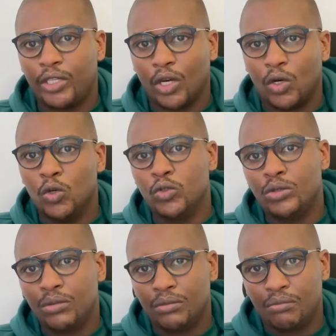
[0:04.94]
your
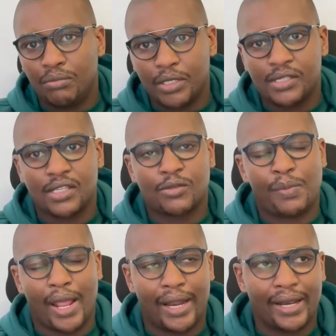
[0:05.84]
own business
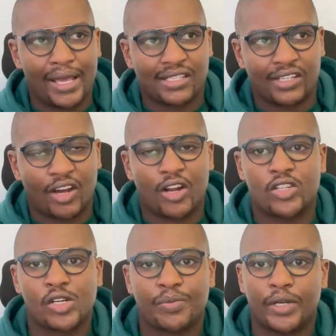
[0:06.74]
plan as an
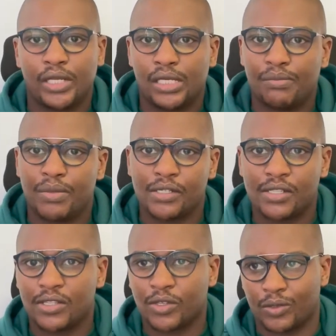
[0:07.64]
entrepreneur and
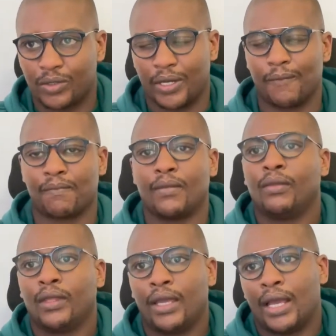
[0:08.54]
business owner.
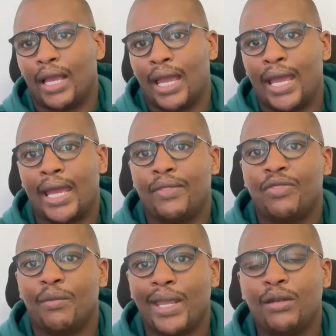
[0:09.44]
And
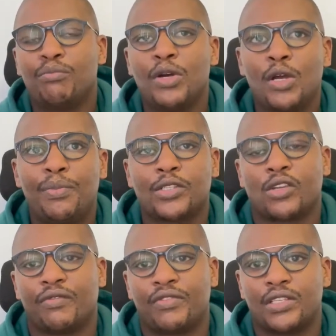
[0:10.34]
the main purpose
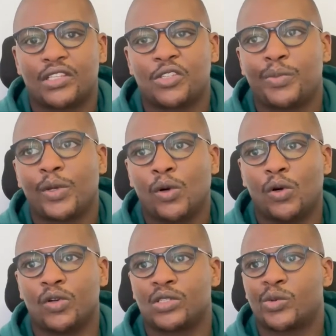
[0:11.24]
of this is
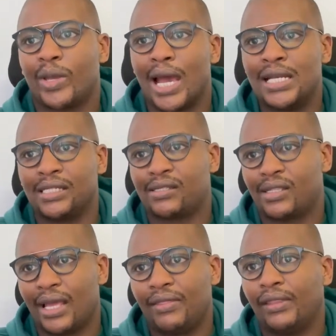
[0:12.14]
because we
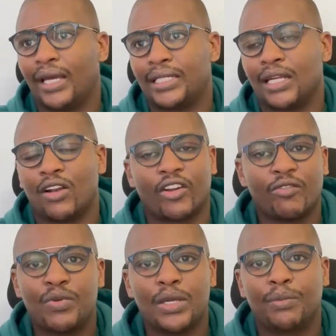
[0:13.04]
understand that a lot of
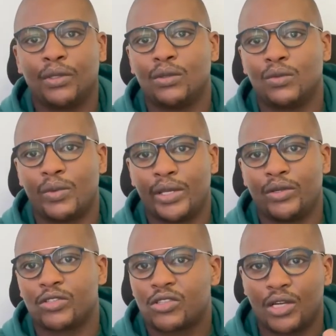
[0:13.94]
people, when you're
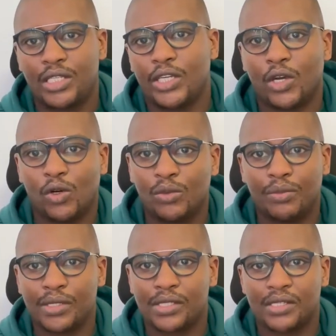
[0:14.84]
starting your own
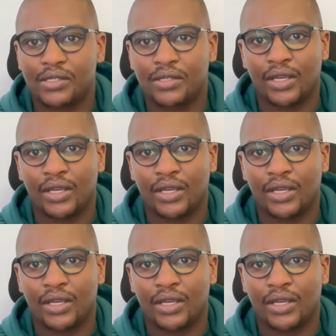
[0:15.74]
business,